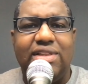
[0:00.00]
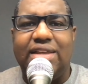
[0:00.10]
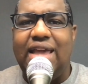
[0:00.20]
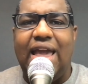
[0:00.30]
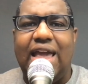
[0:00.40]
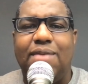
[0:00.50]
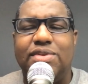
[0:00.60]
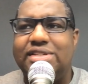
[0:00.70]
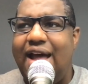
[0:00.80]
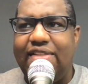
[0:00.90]
the game
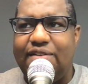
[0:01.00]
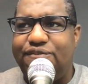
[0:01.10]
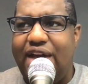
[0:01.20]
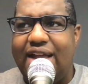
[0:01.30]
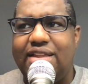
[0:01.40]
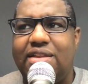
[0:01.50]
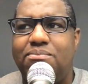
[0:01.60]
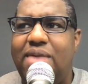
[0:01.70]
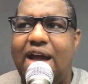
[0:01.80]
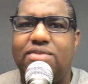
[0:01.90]
was not the fact that the
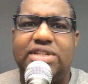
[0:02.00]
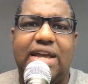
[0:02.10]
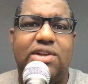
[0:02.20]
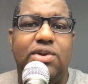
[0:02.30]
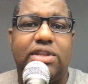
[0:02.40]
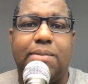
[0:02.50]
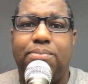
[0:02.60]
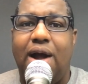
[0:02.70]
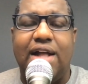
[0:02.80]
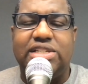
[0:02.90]
Mavericks can't hit the
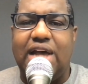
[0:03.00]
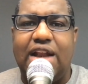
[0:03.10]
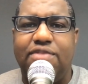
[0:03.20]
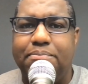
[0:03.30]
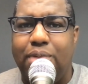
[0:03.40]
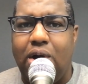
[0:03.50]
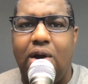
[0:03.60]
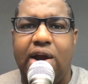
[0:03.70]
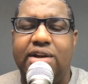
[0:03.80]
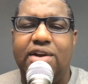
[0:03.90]
broadside of a
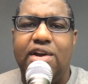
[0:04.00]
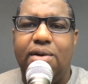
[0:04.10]
barn,